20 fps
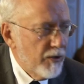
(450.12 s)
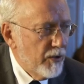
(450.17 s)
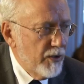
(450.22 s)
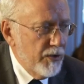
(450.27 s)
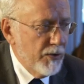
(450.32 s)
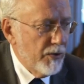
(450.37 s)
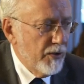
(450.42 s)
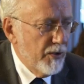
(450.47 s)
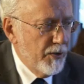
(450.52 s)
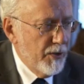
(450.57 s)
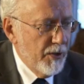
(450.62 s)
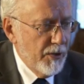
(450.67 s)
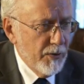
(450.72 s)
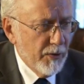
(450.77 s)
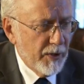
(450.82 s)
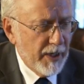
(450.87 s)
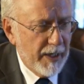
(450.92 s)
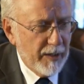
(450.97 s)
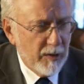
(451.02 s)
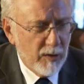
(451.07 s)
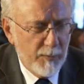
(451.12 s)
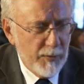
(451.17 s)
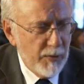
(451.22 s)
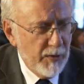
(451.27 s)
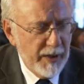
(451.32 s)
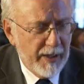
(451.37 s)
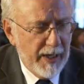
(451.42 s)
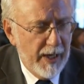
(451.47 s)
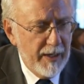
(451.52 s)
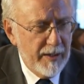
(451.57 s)
you can
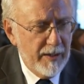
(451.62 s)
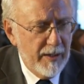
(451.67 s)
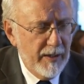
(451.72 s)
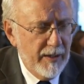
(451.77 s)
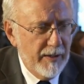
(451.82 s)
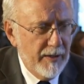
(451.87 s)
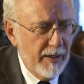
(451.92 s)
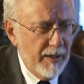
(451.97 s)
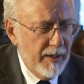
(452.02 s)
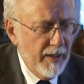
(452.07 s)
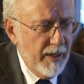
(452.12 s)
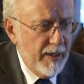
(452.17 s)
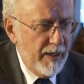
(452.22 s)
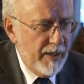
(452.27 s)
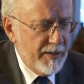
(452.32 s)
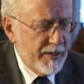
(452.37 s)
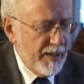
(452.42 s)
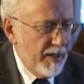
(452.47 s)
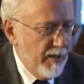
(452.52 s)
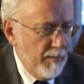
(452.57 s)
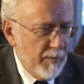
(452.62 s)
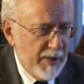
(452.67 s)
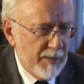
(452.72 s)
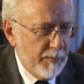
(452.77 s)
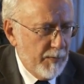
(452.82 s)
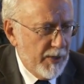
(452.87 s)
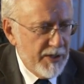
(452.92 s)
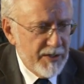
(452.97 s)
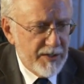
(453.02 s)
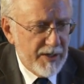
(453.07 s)
communicate in the
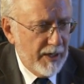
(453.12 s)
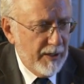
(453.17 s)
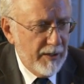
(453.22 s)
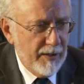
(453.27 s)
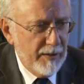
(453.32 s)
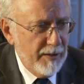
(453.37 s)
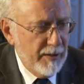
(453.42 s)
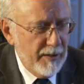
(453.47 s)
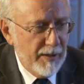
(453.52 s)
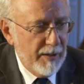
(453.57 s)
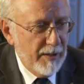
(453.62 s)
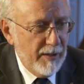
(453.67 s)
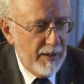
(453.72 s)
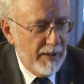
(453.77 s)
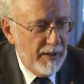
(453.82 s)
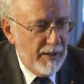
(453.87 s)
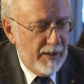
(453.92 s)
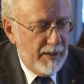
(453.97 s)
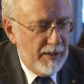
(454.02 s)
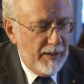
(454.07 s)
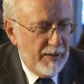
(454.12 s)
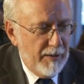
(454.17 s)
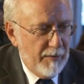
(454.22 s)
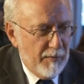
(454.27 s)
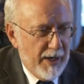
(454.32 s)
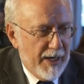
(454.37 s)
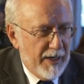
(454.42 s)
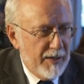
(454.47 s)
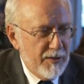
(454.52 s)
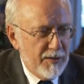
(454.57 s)
terabit per second
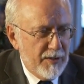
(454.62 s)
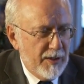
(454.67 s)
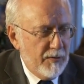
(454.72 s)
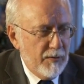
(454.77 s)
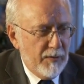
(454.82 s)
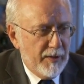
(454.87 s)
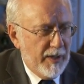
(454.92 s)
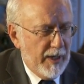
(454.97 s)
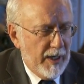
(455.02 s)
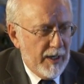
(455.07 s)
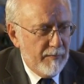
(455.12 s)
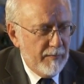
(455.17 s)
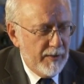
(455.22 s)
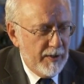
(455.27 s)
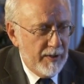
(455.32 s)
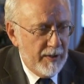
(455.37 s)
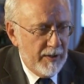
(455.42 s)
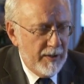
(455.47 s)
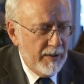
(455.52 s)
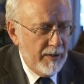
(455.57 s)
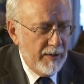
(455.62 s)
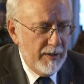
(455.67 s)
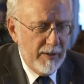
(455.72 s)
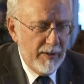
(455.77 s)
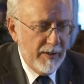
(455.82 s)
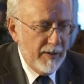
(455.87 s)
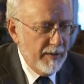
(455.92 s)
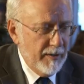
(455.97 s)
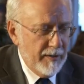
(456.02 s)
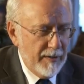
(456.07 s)
range, and you can have
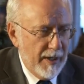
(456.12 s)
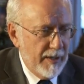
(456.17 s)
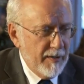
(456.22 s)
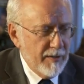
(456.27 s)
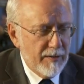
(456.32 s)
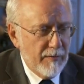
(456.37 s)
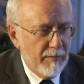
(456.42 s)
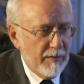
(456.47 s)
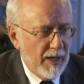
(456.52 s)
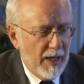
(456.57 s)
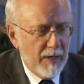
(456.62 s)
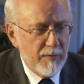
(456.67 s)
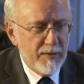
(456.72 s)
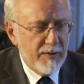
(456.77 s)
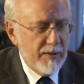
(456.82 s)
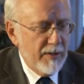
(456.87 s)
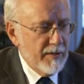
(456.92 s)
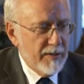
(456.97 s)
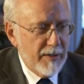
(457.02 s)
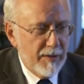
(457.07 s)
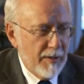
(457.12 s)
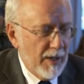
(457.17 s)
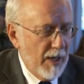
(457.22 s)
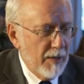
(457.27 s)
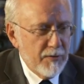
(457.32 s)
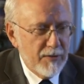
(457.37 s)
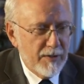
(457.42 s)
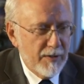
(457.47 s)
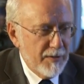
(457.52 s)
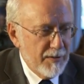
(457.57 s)
tens of thousands and
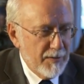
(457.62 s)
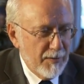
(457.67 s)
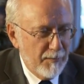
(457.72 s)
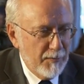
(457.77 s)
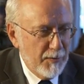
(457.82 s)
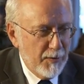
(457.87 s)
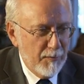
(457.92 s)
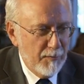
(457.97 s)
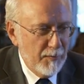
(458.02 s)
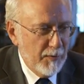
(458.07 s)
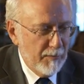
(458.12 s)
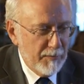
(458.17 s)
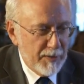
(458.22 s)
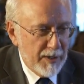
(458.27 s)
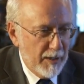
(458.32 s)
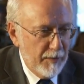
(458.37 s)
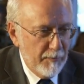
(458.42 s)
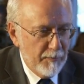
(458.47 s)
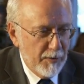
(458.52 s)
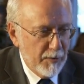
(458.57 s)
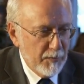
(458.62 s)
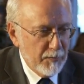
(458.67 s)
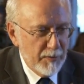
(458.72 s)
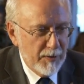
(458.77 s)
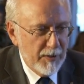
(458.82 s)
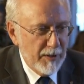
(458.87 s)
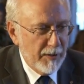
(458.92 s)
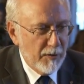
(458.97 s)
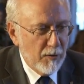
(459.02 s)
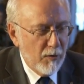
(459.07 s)
thousands of
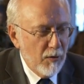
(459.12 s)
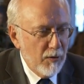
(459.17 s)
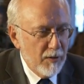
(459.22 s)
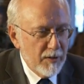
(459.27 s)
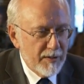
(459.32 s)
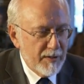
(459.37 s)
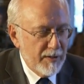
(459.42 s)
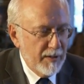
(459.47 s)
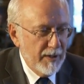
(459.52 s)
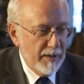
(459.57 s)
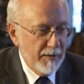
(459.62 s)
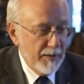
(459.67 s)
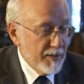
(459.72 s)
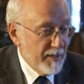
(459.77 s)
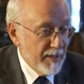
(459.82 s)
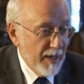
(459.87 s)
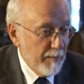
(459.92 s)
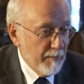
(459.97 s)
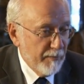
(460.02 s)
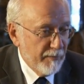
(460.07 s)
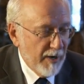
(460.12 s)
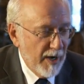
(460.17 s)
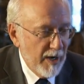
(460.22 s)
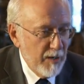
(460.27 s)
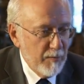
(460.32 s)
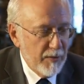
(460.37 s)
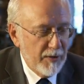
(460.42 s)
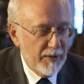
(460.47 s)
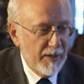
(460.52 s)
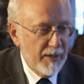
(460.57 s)
telephone calls in the same
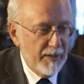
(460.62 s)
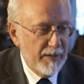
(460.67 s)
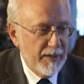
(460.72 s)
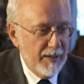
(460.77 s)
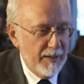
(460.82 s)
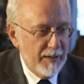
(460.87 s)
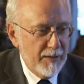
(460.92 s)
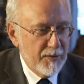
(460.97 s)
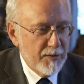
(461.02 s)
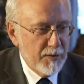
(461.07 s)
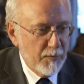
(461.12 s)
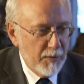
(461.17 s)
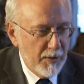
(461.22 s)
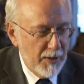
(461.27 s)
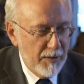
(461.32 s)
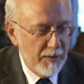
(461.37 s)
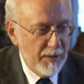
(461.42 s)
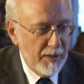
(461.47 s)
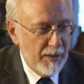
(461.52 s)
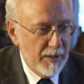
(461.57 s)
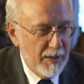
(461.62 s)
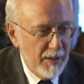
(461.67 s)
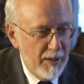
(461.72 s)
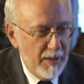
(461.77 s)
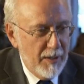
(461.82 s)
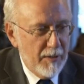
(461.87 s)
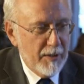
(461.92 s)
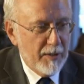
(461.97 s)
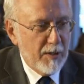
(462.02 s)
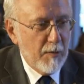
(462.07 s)
fiber, and so the
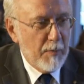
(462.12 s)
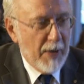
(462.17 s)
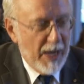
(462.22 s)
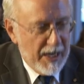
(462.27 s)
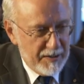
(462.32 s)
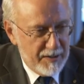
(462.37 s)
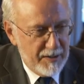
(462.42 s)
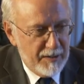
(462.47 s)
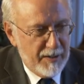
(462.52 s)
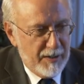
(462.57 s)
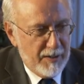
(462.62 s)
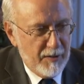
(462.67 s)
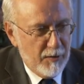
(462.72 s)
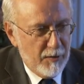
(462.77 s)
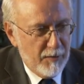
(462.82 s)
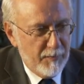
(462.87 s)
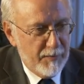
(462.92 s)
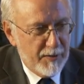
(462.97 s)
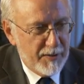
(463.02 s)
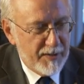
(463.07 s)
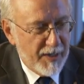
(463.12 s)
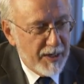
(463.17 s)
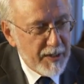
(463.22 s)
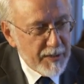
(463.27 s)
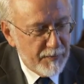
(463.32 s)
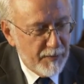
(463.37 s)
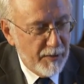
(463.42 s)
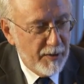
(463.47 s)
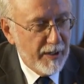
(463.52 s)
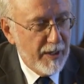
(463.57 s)
capacity of
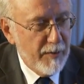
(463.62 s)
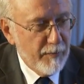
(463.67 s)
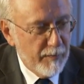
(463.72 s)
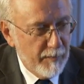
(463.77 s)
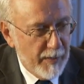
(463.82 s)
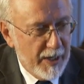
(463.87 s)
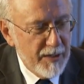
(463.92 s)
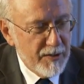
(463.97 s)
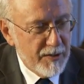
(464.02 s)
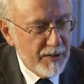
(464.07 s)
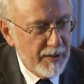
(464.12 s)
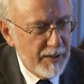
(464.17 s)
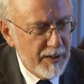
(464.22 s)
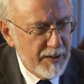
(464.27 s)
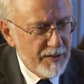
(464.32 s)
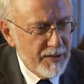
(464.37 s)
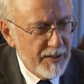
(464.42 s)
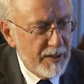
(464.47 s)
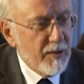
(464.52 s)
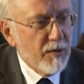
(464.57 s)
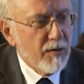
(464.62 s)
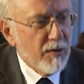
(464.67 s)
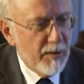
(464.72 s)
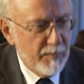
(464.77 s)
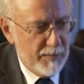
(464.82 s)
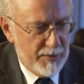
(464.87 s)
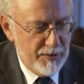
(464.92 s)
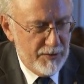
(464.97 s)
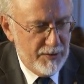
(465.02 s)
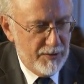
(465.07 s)
transferring information is
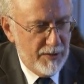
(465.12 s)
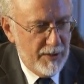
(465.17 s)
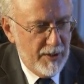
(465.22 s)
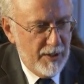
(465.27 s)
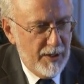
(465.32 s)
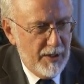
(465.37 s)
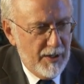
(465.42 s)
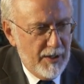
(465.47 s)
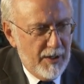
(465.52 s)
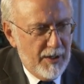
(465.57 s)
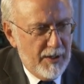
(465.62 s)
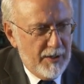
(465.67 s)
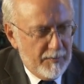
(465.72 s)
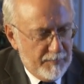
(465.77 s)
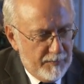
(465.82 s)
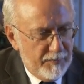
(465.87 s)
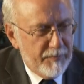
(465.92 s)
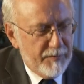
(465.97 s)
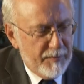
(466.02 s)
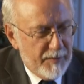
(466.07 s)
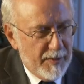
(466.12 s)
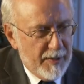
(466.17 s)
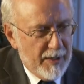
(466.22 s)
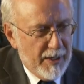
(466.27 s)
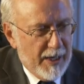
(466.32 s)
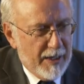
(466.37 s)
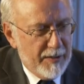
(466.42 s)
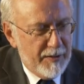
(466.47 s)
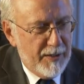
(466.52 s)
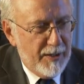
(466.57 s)
enormous,
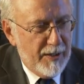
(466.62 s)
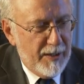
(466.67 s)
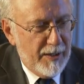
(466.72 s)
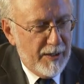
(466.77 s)
and